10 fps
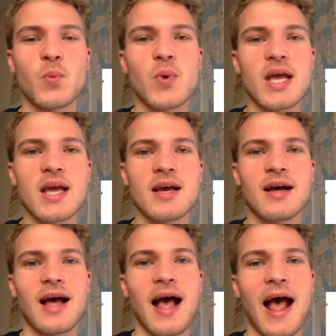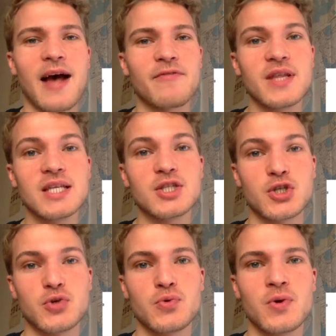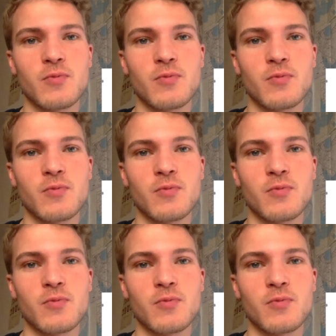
we have these two,